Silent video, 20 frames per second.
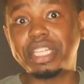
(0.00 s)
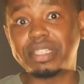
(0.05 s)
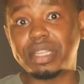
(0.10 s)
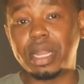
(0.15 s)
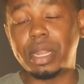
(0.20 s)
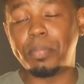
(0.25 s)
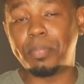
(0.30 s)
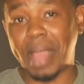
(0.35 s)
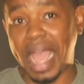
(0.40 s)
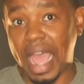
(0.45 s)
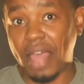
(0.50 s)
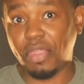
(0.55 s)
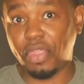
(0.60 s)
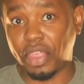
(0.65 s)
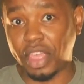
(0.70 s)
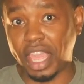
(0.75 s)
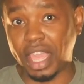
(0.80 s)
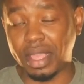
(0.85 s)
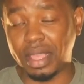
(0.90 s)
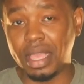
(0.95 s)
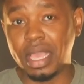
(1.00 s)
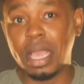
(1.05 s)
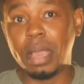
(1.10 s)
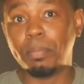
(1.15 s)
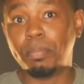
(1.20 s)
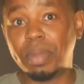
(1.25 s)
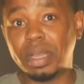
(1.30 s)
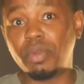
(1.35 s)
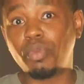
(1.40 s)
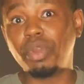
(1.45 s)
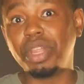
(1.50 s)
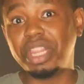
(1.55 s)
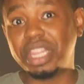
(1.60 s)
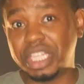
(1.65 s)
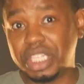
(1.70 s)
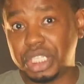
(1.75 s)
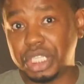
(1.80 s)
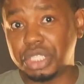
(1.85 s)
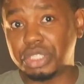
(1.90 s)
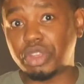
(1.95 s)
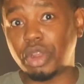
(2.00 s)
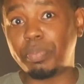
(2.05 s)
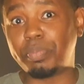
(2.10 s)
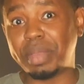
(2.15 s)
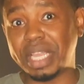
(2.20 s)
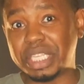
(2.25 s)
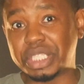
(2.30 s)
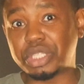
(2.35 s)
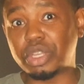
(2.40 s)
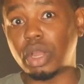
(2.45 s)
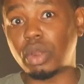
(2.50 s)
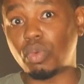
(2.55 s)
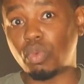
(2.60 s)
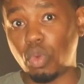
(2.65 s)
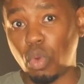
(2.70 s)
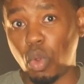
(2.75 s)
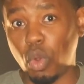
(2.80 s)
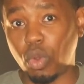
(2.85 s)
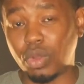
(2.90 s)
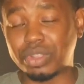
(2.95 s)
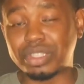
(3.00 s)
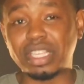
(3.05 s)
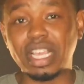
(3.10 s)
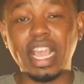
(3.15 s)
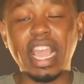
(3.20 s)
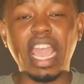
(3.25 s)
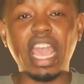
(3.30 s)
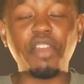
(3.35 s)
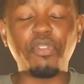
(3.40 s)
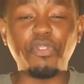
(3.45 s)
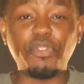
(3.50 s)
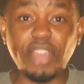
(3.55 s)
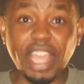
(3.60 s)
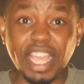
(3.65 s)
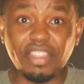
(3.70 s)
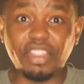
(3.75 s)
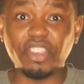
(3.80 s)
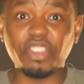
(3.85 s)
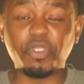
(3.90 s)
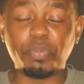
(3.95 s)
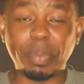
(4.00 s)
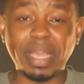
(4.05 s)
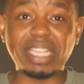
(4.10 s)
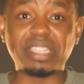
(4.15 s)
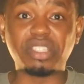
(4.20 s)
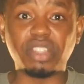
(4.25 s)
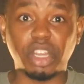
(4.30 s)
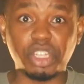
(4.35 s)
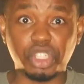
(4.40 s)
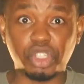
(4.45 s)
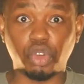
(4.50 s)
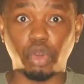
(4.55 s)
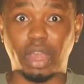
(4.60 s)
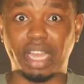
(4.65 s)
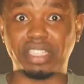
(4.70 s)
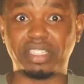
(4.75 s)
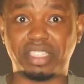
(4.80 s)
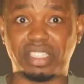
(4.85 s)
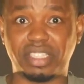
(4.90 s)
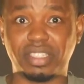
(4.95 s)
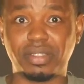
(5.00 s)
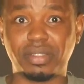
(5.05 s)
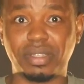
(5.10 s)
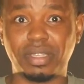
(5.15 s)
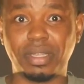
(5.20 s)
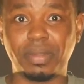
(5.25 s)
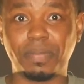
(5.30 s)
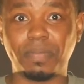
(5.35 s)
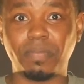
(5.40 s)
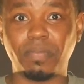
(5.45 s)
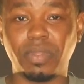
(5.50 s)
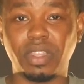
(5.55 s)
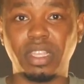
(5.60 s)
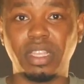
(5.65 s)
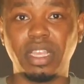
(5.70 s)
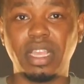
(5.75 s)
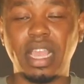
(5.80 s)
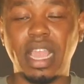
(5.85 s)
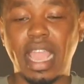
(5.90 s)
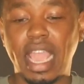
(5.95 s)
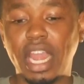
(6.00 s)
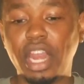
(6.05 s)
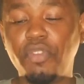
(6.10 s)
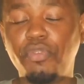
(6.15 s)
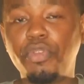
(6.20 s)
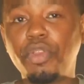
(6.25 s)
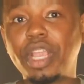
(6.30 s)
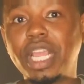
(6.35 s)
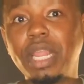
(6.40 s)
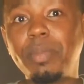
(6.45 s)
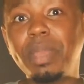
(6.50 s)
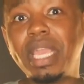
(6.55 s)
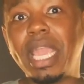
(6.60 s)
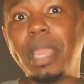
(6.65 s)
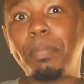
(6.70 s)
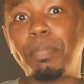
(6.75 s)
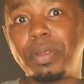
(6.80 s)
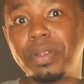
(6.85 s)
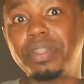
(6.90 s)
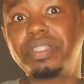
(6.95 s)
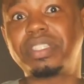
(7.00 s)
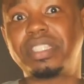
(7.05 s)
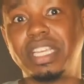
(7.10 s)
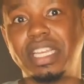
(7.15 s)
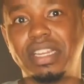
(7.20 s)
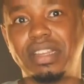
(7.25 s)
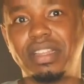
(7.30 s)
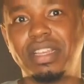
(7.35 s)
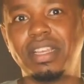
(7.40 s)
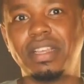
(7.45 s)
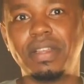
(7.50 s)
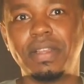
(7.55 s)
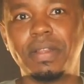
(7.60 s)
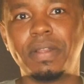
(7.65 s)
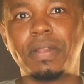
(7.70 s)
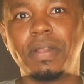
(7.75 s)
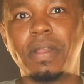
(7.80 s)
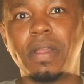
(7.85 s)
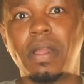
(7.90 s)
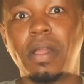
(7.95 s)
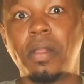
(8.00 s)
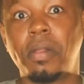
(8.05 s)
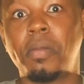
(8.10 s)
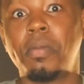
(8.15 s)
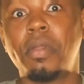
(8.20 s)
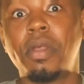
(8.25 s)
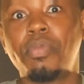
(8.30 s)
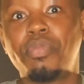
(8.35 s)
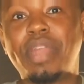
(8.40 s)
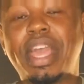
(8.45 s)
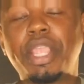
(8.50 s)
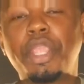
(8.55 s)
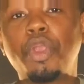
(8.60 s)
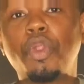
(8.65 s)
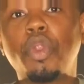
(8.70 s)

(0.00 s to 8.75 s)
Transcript: isn't a bad thing, but religions are based on rules and faith is based on trust. And if you're going to be a person that